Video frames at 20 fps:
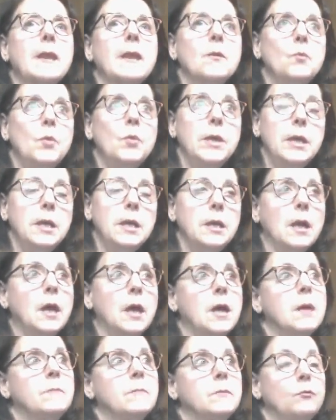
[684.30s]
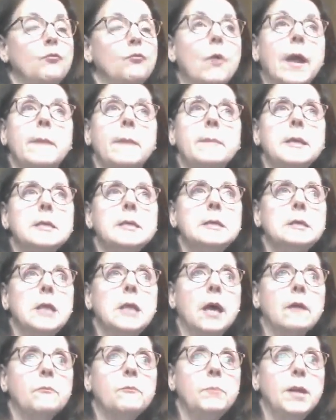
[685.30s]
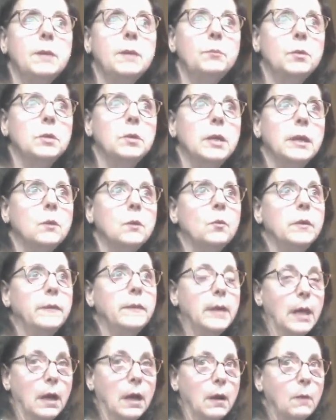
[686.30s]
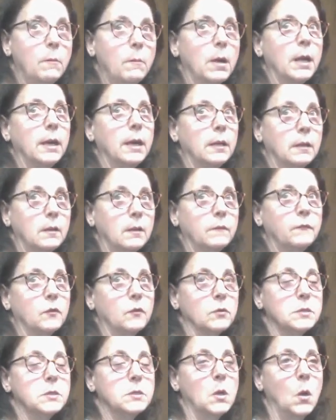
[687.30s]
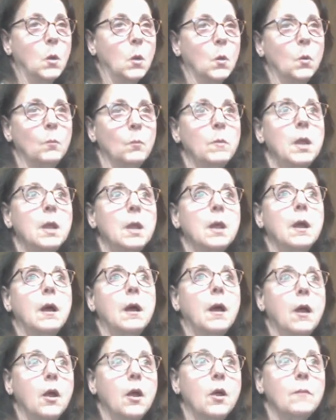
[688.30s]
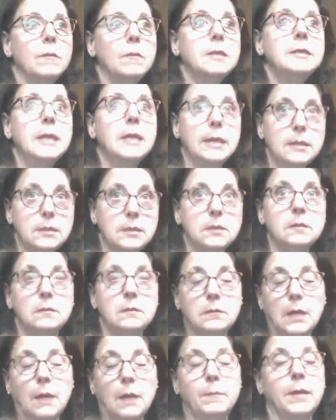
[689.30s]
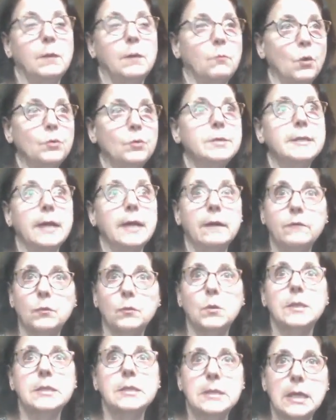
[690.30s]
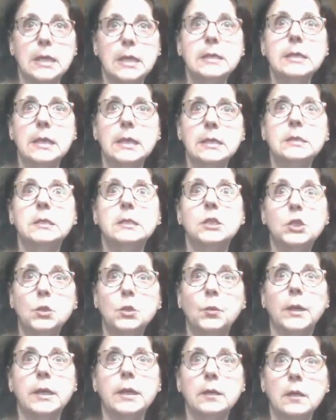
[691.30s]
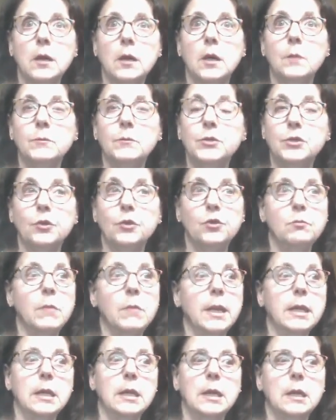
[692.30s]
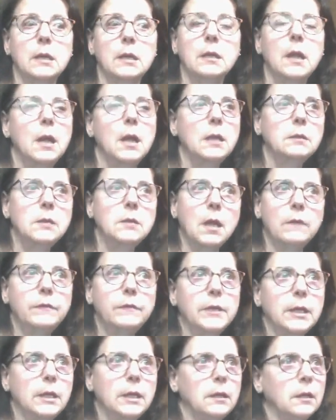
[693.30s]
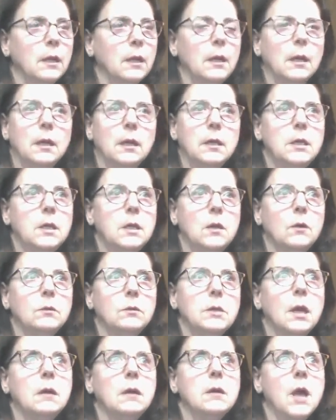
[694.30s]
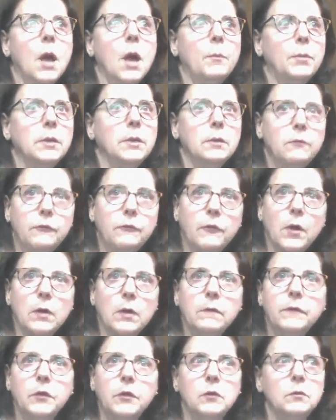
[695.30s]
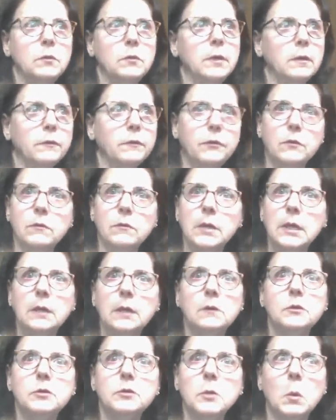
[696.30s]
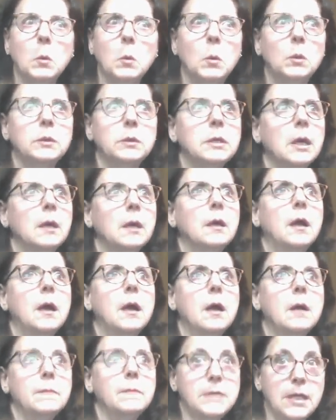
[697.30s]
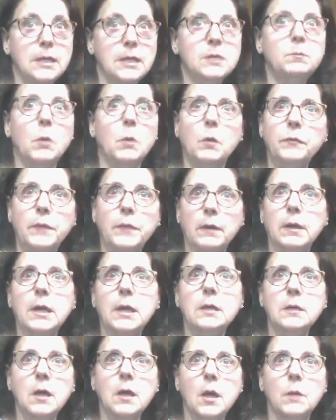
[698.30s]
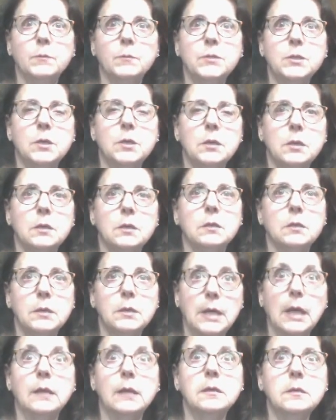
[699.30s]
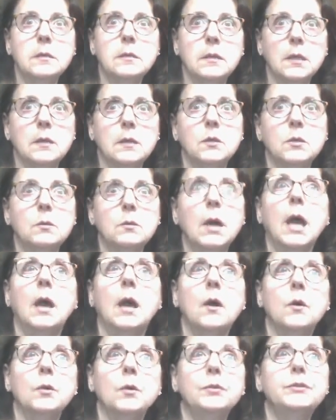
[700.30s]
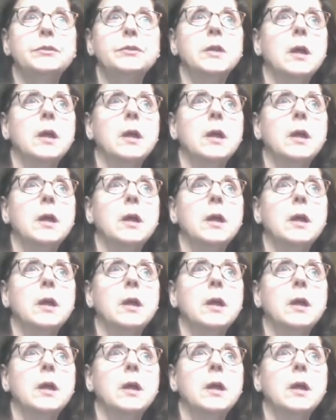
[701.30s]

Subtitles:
we, right, because a lot of people, like when they are buying their first home, it takes mostly everyone today, it takes the 2 incomes. So you might get a lovely, young couple in front of you, they're 30 years old. It takes both their incomes to get into their new house.